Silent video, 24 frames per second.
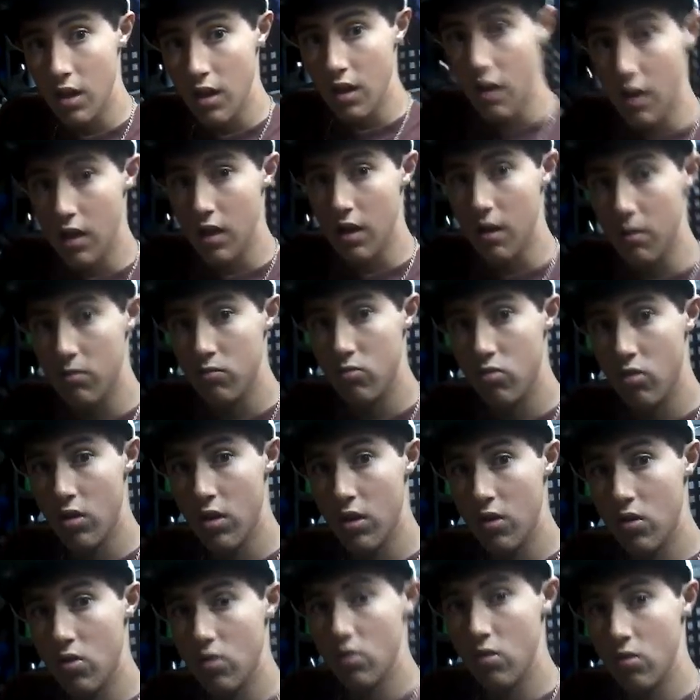um, I'm
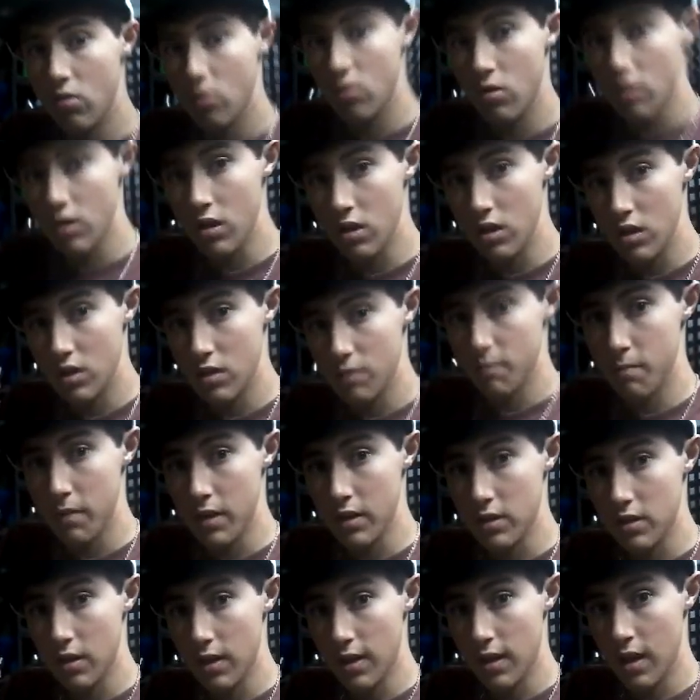trying to do at least
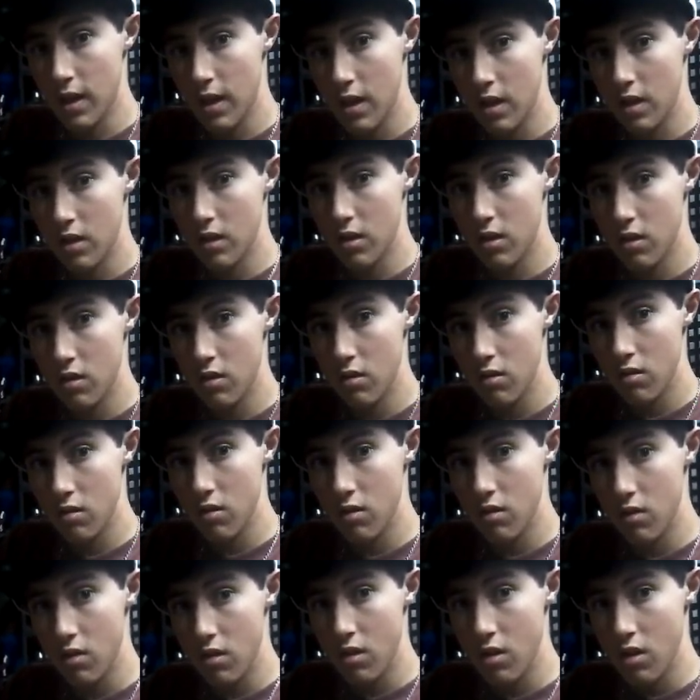best I can
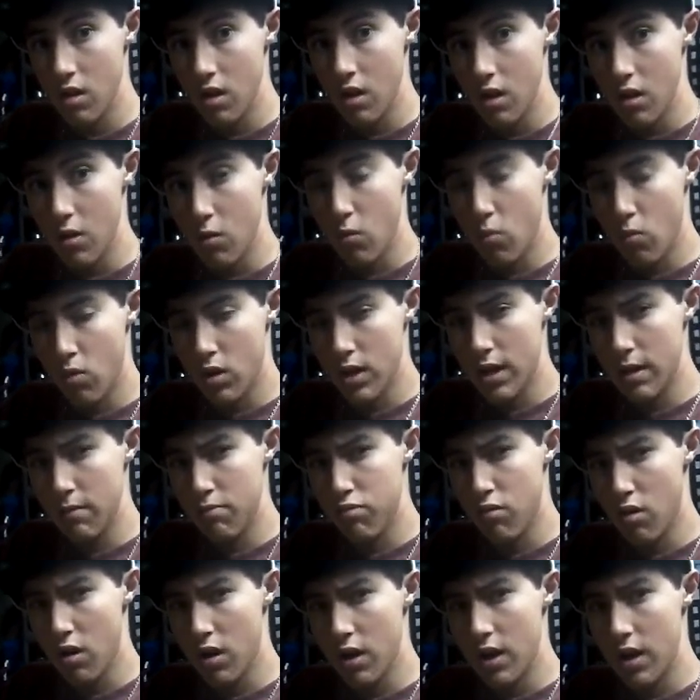work in
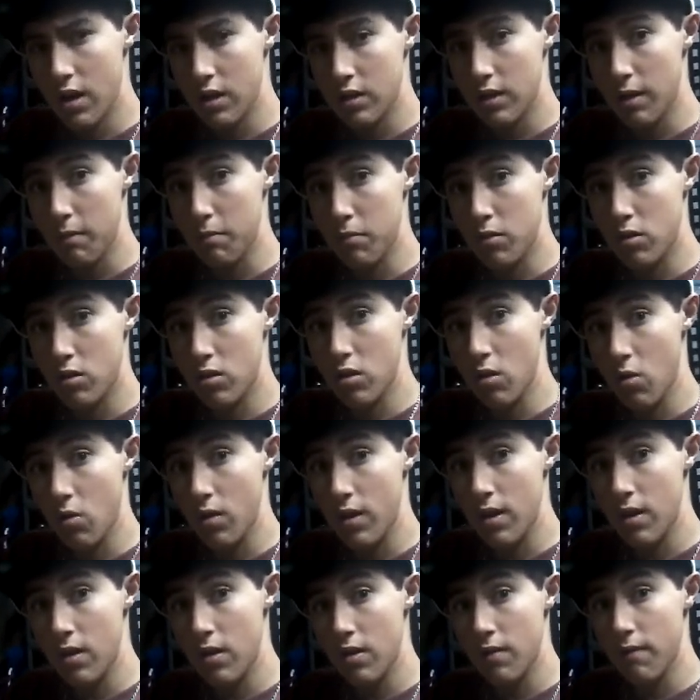progress I'm
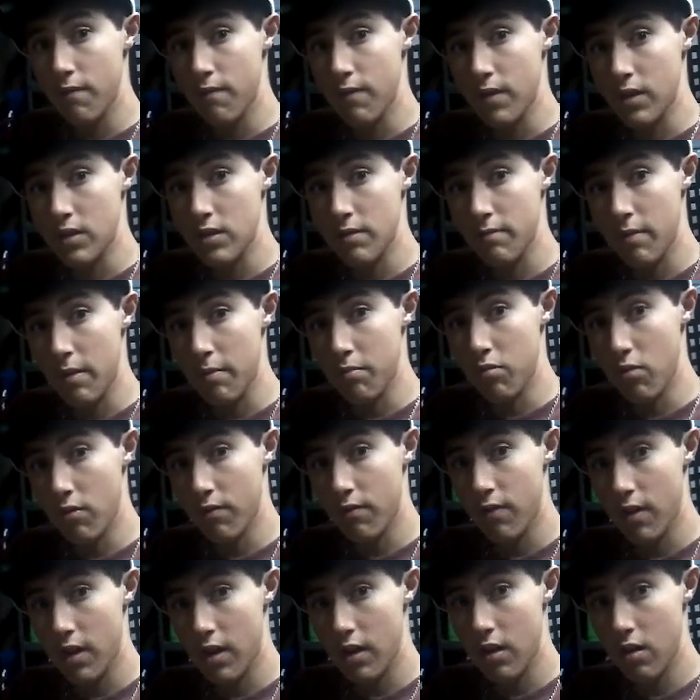doing, fixing my
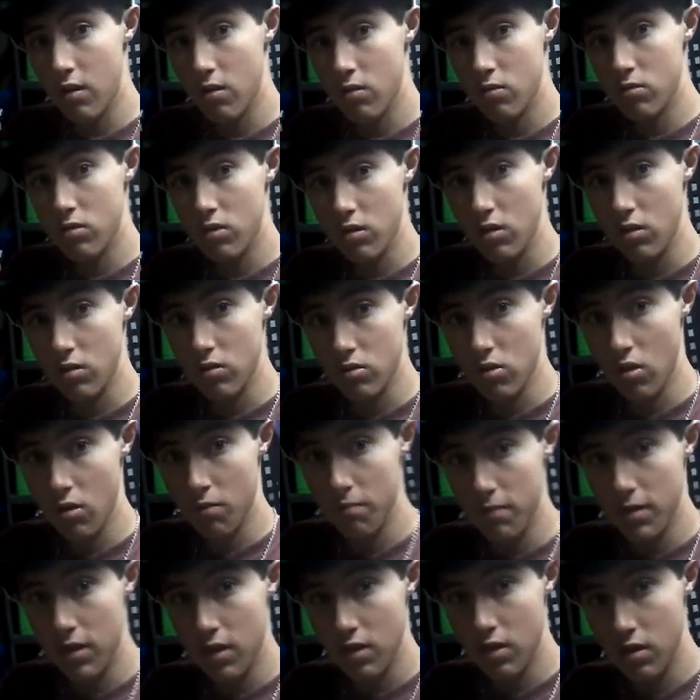profile, so it's gonna
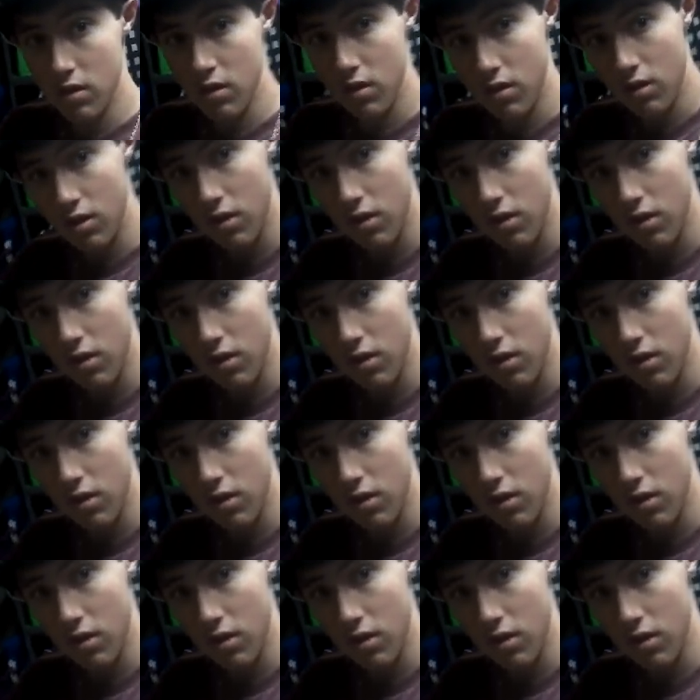be